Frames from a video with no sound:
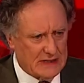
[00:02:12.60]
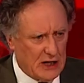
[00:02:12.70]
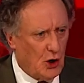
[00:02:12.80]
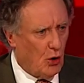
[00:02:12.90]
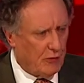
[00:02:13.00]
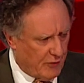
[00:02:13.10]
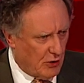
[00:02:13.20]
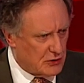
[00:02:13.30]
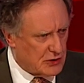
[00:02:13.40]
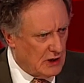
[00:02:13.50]
there is a no
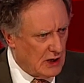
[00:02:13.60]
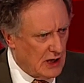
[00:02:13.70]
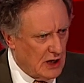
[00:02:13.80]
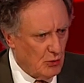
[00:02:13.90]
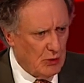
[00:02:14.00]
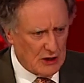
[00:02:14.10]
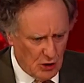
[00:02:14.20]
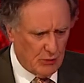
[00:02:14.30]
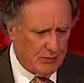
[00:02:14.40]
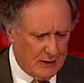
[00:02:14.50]
vote, we'll
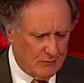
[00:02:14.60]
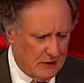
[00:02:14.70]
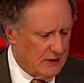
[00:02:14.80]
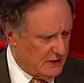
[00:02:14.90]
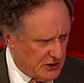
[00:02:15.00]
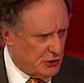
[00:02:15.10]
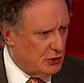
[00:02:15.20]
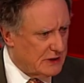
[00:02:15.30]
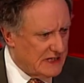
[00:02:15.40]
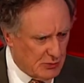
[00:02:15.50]
go. The
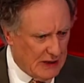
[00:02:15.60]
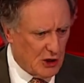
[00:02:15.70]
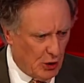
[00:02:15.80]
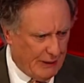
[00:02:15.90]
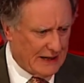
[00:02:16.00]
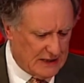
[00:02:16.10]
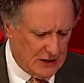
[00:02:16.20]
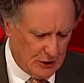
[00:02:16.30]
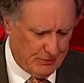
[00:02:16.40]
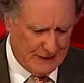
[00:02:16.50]
truth is we'll go back
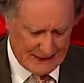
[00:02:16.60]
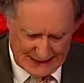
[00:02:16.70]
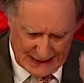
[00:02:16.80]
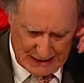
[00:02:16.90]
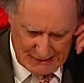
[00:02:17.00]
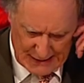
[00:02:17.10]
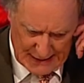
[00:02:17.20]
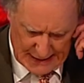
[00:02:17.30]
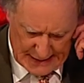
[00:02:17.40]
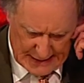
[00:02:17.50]
to Europe and say
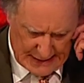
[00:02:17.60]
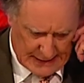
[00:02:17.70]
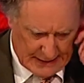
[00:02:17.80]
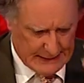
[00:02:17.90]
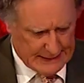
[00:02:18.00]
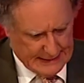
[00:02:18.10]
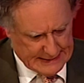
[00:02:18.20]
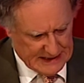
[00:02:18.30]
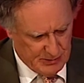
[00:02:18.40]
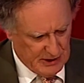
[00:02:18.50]
oh
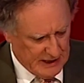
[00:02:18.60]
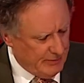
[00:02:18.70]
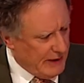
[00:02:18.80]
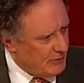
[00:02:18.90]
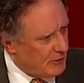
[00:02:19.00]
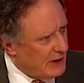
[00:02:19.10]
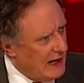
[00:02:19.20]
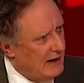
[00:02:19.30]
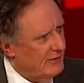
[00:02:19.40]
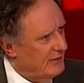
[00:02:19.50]
God, these bloody people
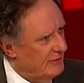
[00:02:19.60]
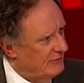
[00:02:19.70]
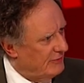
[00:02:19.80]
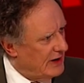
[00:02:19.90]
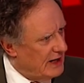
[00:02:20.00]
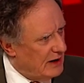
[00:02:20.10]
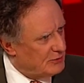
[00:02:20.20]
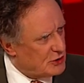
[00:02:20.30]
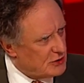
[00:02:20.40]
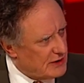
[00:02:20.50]
we have are very
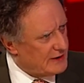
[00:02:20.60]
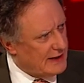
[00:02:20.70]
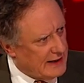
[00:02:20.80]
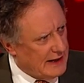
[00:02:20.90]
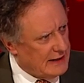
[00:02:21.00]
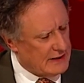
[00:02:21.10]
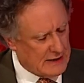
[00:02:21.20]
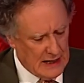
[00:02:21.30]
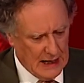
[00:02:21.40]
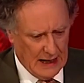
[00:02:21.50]
obdurate and
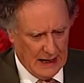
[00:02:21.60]
thick-headed,